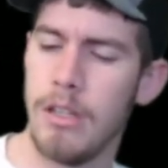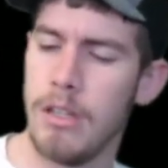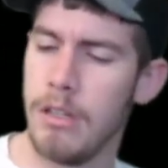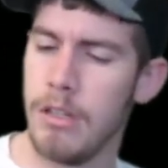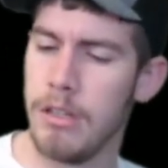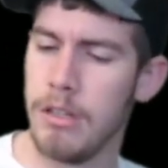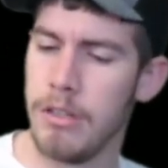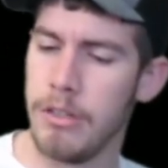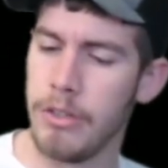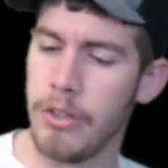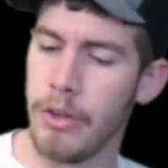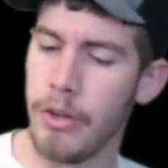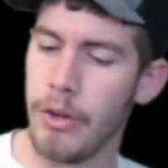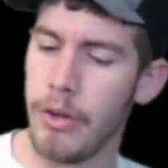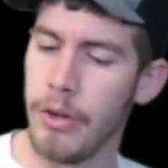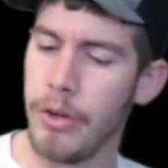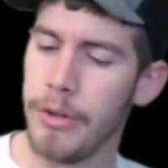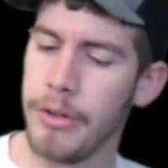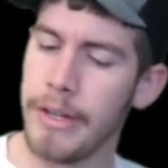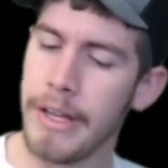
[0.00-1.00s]
So they're
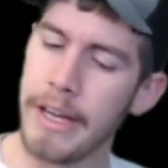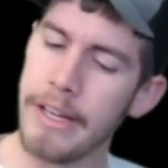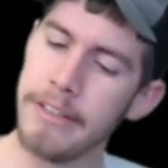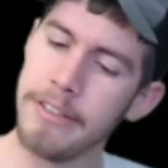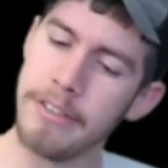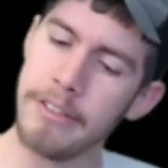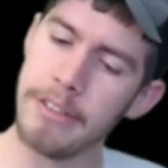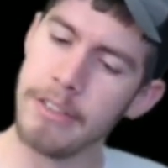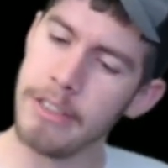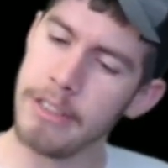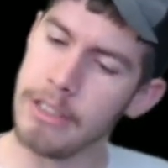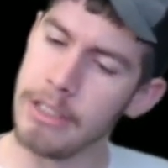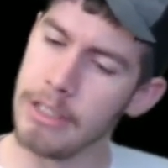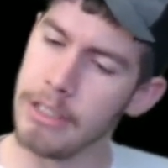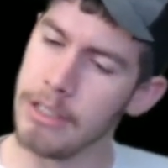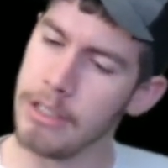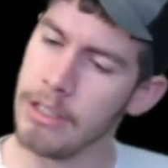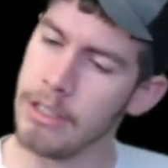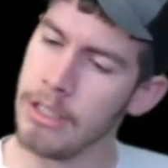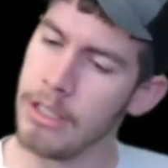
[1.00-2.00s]
all nicely.
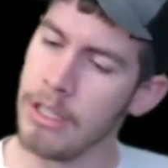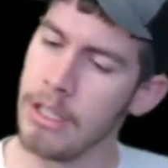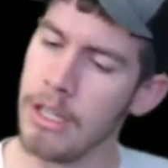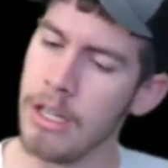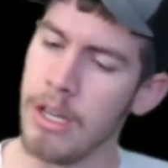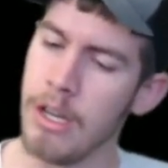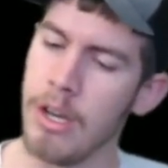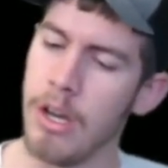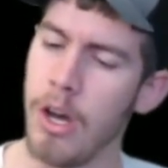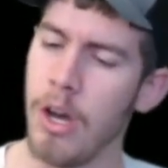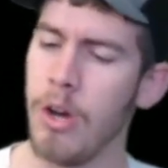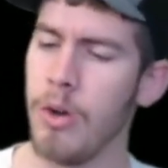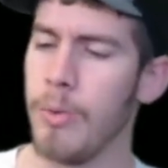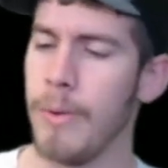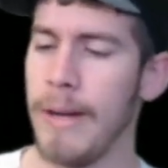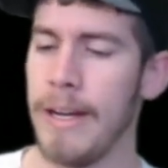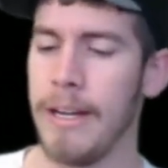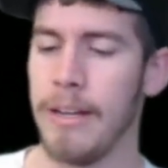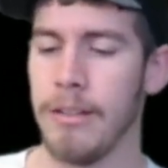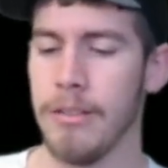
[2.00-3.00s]
Oh
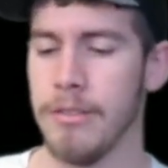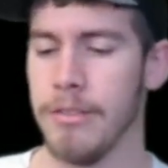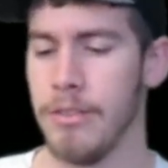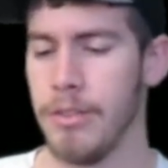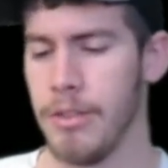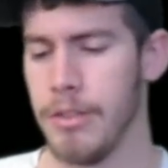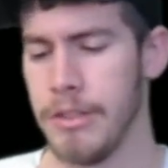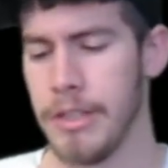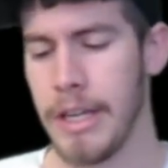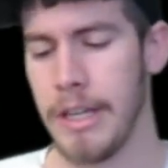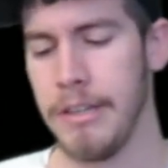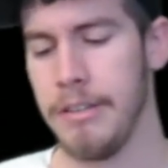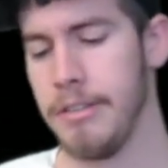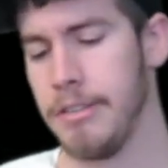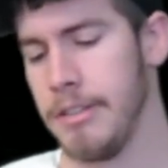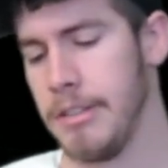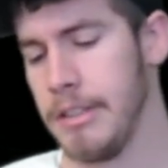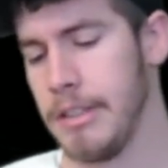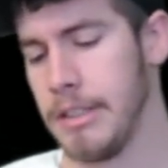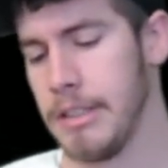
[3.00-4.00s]
wow, they're all
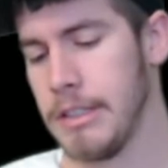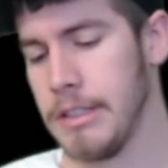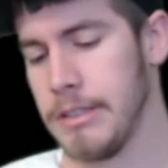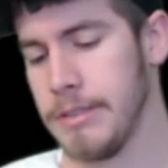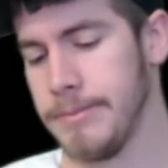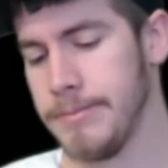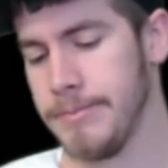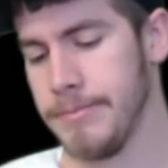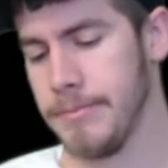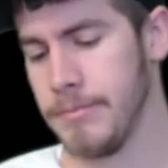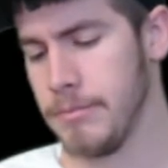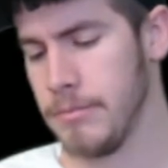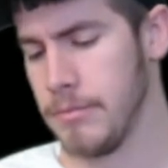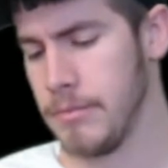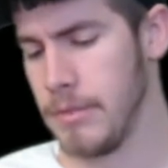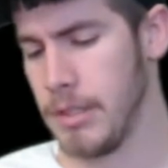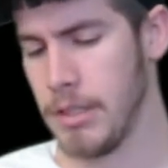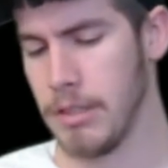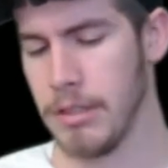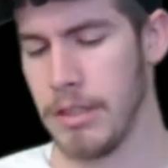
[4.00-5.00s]
nicely
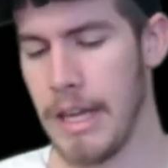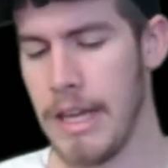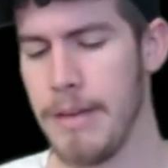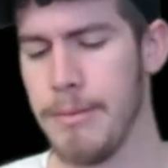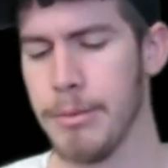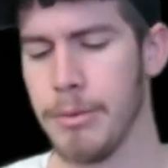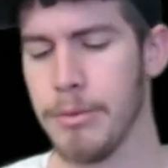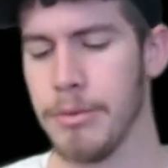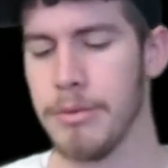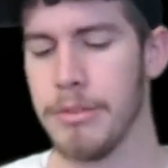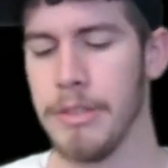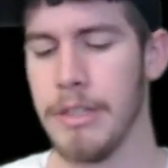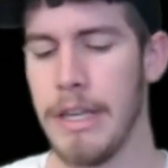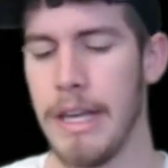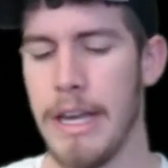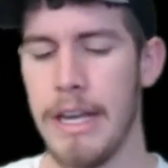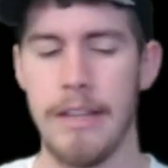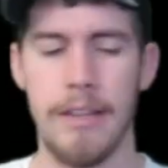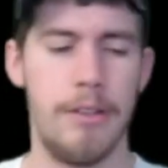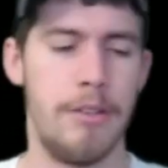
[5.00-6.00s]
labeled,
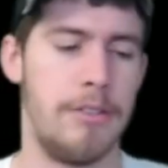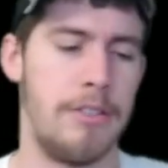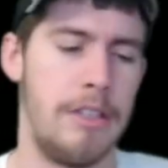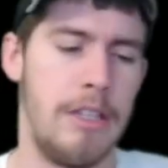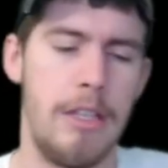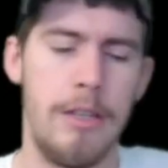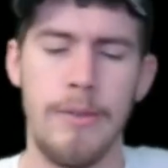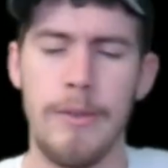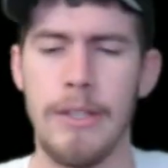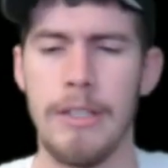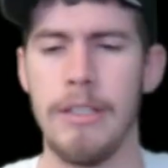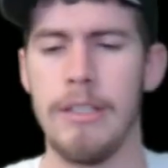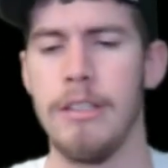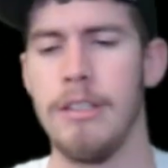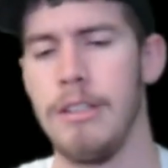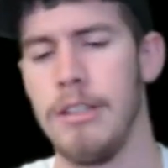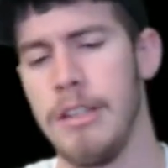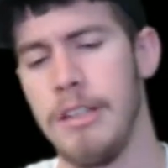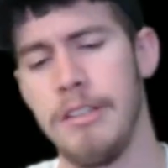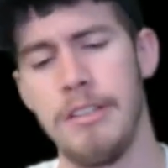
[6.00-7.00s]
and there's even,
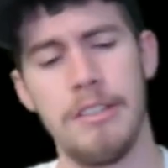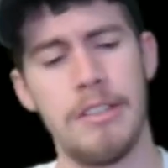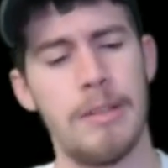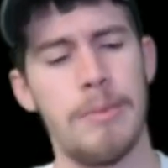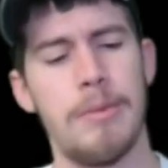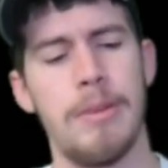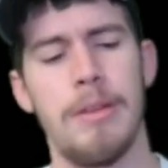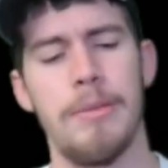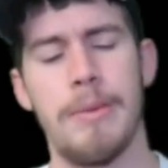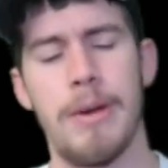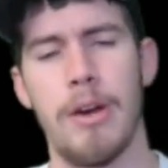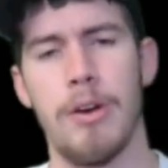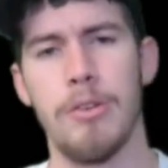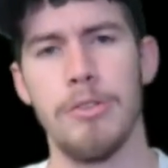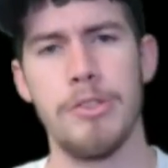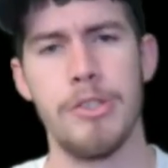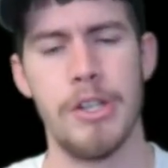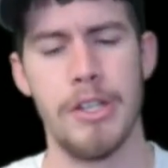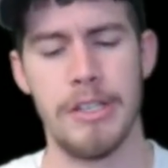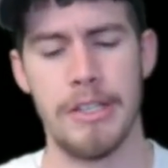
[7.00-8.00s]
this is something that my
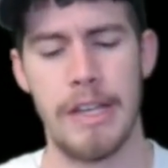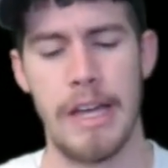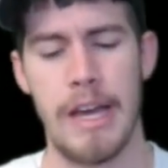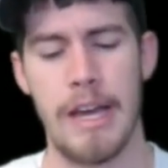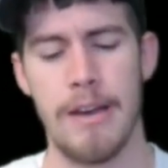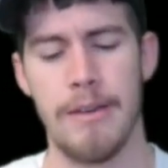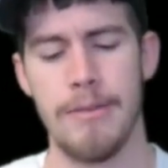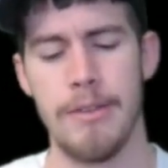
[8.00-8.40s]
Ultra doesn't have.